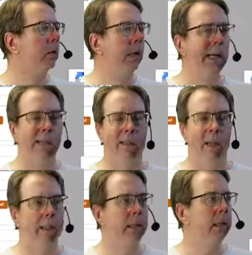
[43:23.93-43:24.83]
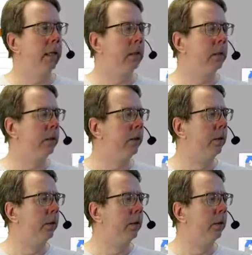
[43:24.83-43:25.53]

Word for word: yeah, I think that's